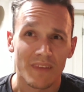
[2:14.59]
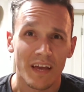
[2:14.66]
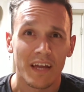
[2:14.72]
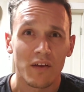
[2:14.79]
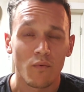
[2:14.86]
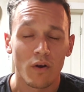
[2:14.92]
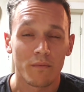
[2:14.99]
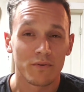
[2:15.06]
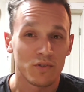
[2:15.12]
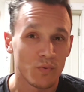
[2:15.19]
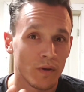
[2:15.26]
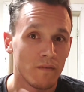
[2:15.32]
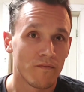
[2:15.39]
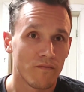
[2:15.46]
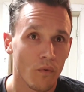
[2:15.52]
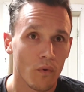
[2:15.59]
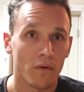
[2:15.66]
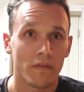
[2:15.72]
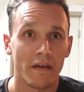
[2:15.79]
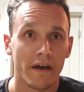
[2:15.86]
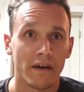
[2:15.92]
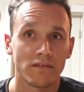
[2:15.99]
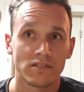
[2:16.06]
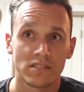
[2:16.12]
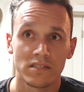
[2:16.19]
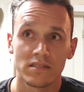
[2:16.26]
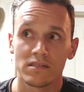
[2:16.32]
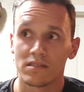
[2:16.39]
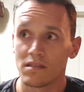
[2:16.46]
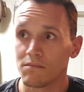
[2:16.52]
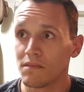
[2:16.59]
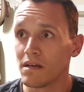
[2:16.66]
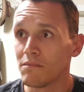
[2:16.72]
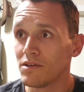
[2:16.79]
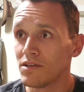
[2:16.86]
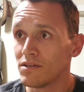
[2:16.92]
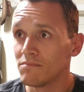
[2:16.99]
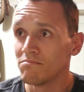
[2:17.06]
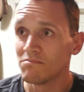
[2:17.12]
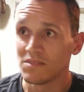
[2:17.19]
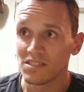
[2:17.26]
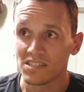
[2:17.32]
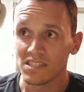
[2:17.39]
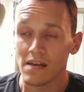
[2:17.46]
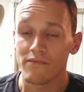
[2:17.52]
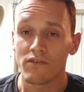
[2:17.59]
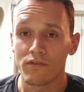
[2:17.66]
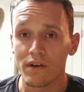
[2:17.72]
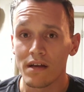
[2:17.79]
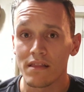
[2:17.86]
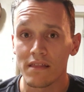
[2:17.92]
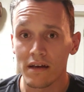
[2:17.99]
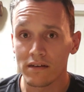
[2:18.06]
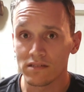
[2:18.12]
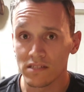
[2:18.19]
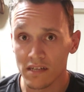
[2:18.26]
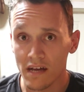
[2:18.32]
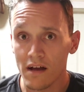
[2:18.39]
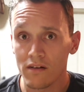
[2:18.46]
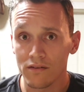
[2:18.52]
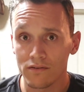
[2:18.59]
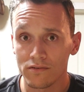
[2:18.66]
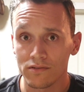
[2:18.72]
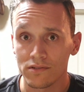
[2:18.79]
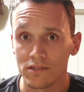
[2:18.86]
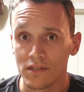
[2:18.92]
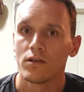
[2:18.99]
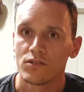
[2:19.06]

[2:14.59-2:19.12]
anywhere between $4,000 to maybe $7,000 or $8,000.